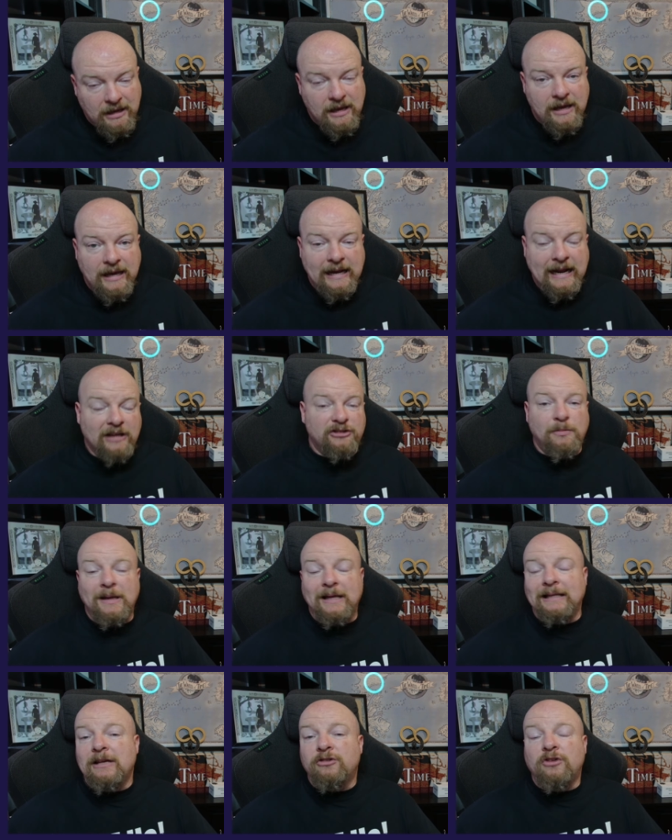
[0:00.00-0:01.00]
It has to be
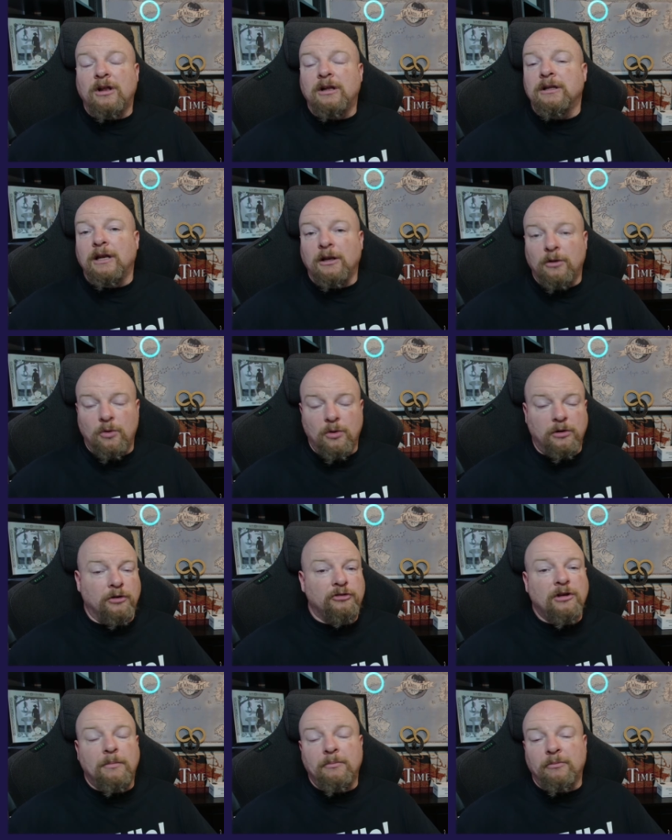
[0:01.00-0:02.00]
at least a little good or
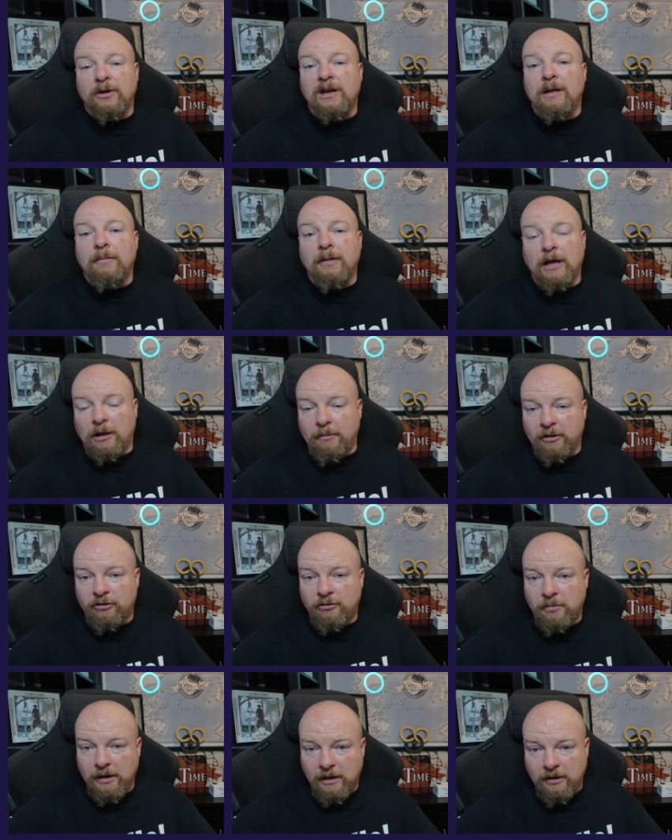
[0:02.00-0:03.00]
some redeeming elements
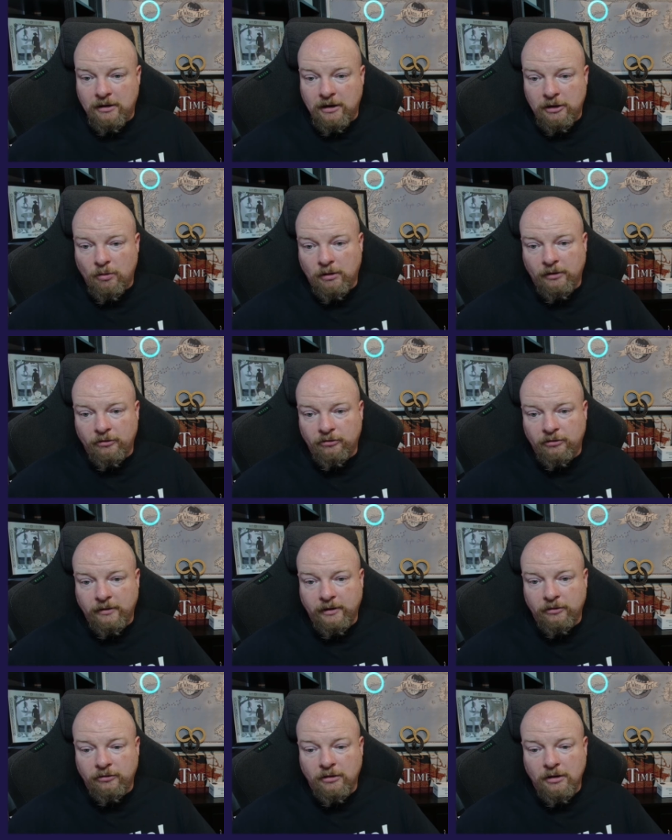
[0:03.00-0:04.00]
for me to continue on in the
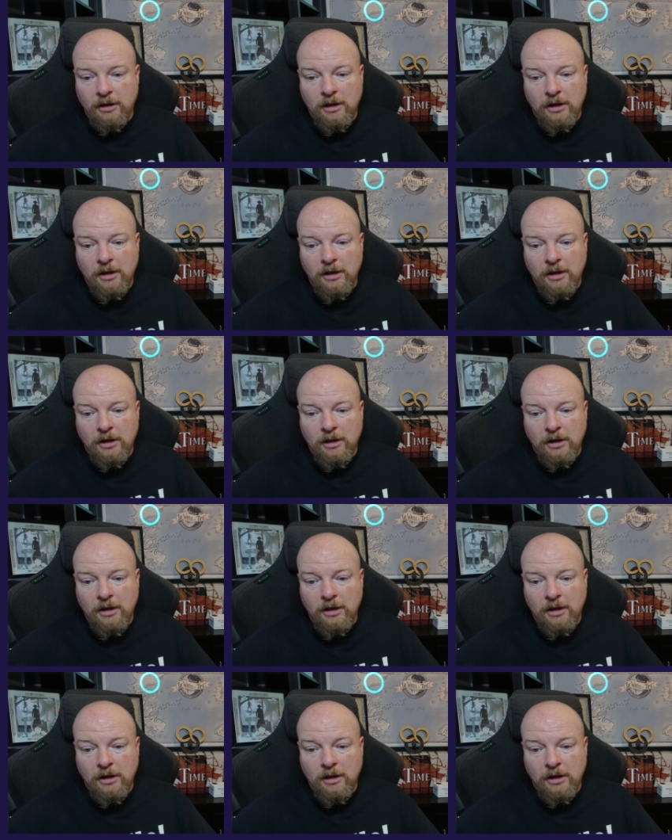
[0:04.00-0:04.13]
series.